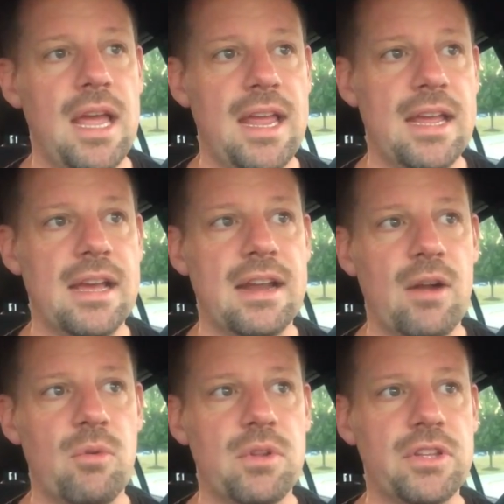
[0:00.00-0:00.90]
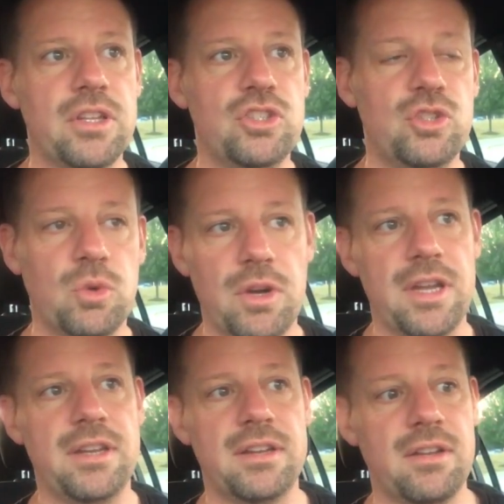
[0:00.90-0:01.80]
and I really
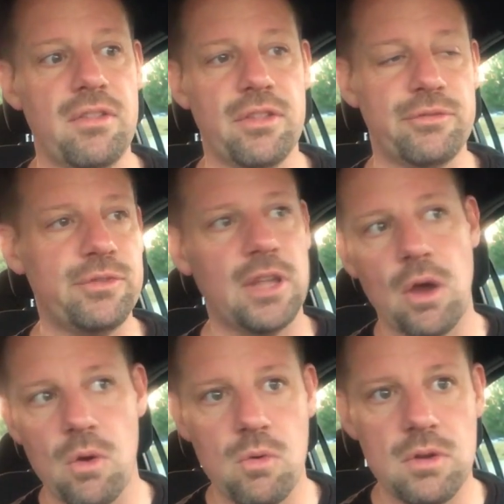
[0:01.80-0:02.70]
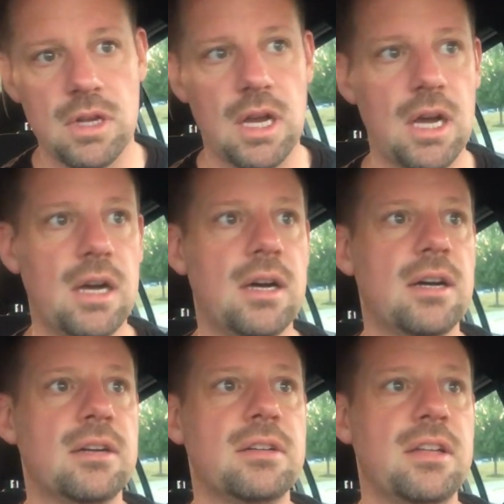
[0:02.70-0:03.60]
enjoyed the flow,
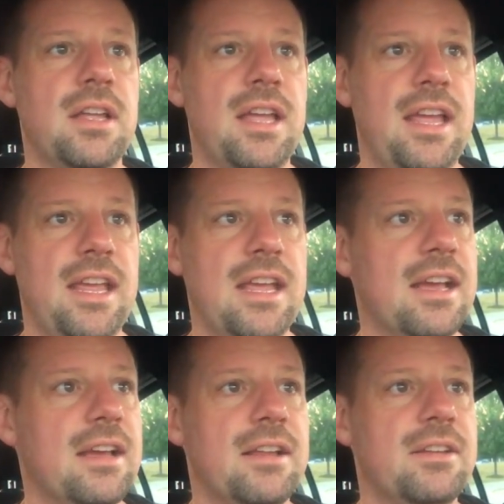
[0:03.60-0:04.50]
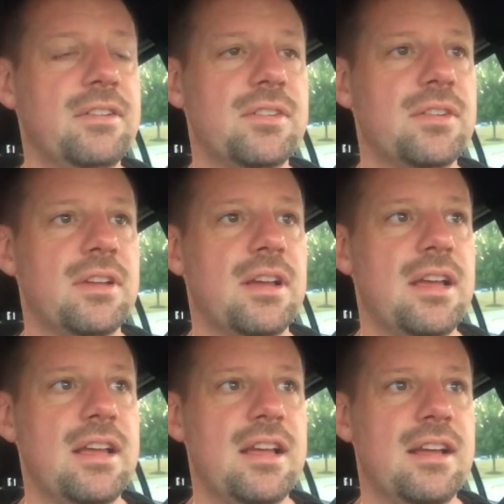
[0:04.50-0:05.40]
uh, and
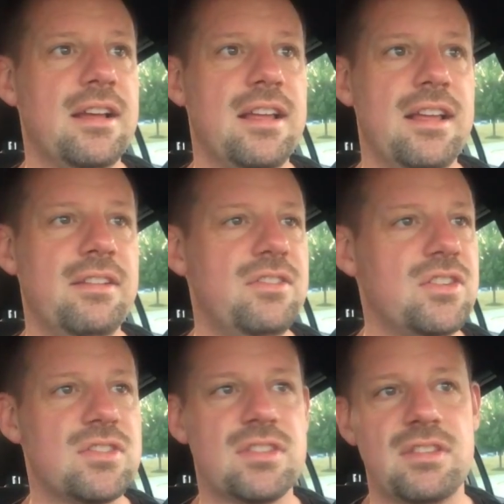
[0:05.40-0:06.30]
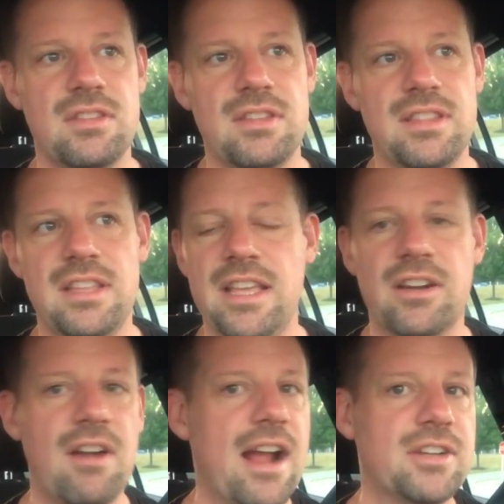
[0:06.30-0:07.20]
and just the
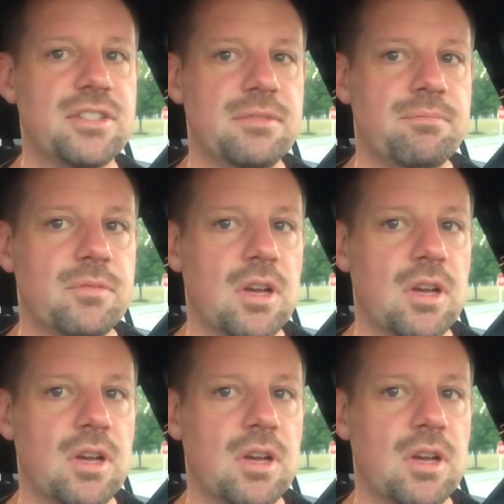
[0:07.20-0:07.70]
interaction.